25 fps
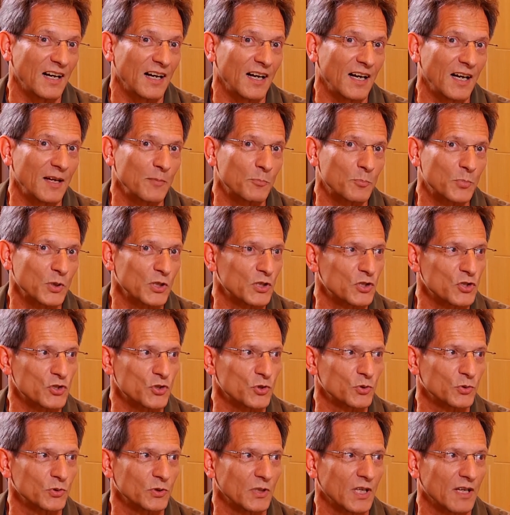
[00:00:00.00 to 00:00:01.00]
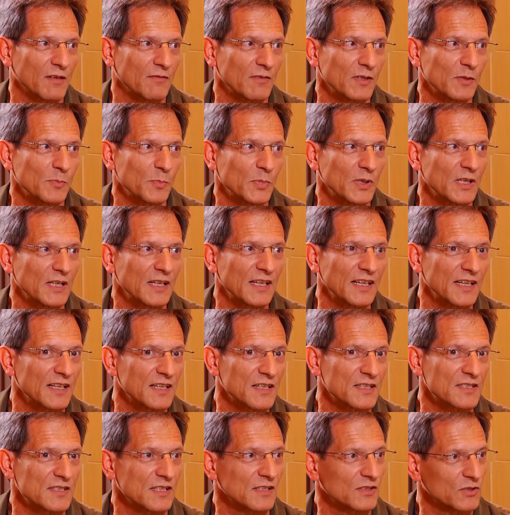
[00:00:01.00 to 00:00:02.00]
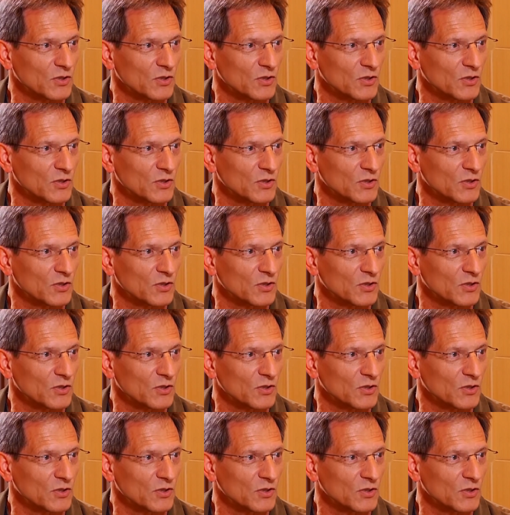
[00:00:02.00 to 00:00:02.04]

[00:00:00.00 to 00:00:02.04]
I'm pretty sure there will be links and